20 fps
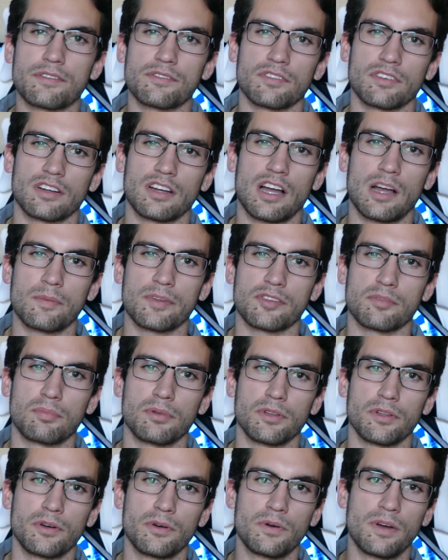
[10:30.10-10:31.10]
those in the comments
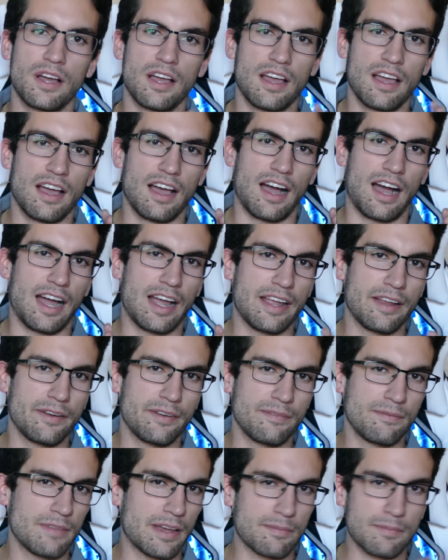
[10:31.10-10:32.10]
below.
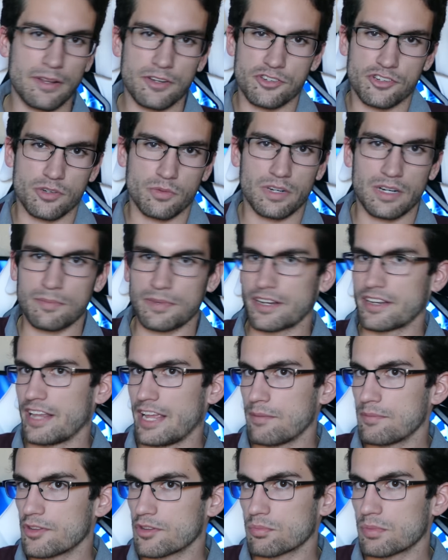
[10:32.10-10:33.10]
I, I'm not sure what I'm going to
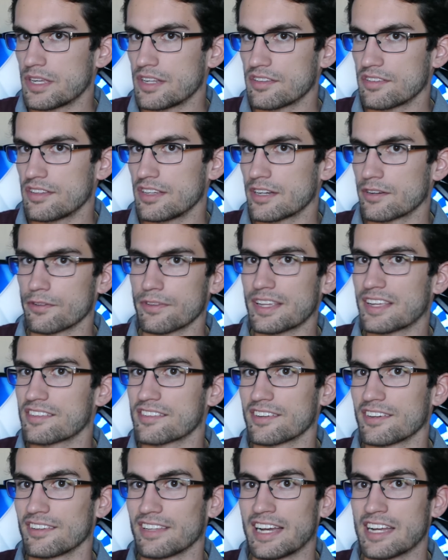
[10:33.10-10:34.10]
name this P C. I don't think
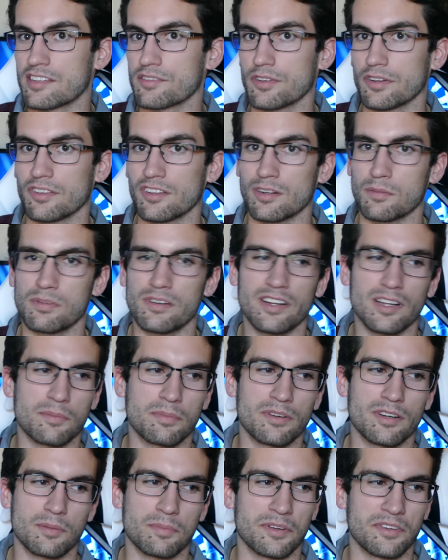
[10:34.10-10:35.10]
it's going to last very long. I'm probably going
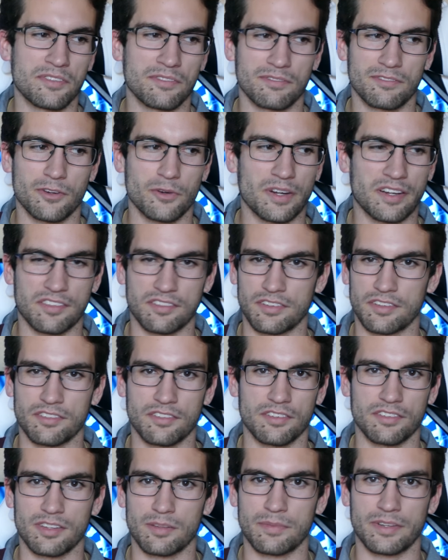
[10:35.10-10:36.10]
to put it up on
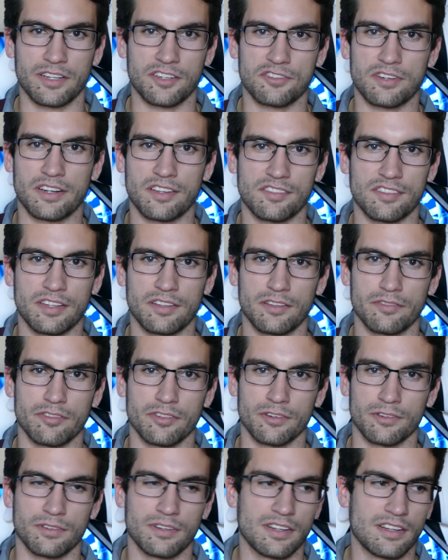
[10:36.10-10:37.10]
Craigslist or something and try to sell it
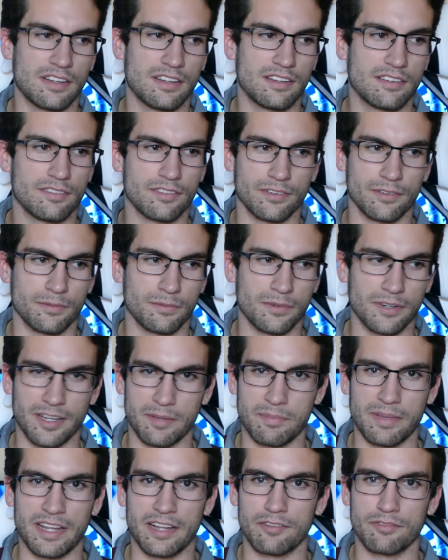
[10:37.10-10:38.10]
for, for what
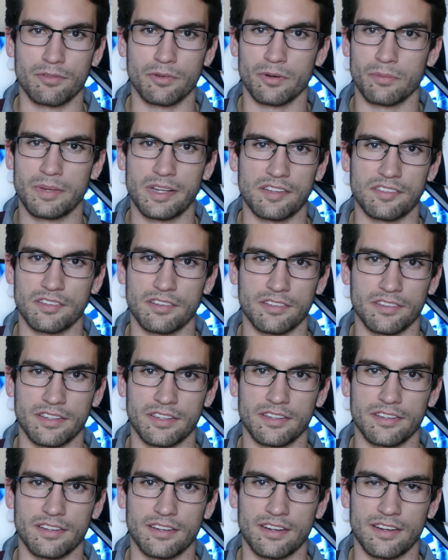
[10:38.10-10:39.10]
I paid for,
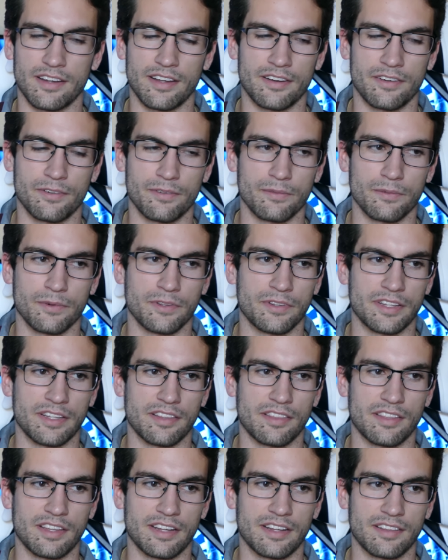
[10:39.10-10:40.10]
basically. Uh, I don't really
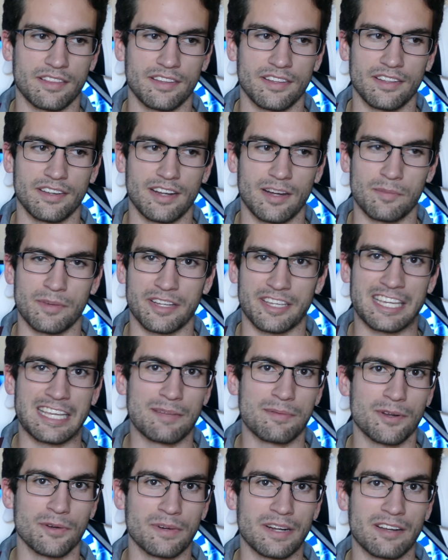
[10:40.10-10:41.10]
think that I'm going to
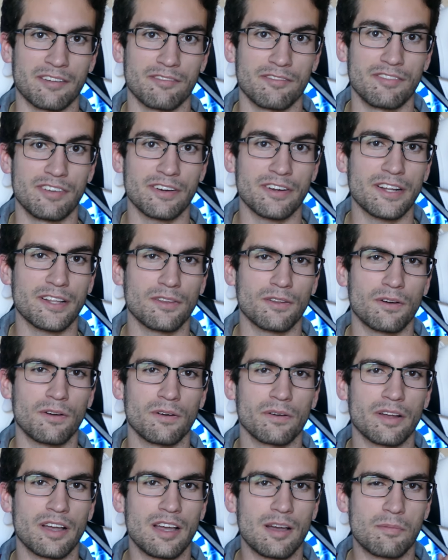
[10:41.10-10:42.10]
keep it around very
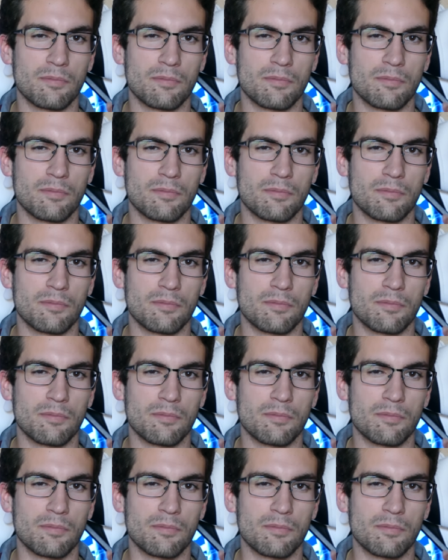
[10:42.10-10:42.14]
long,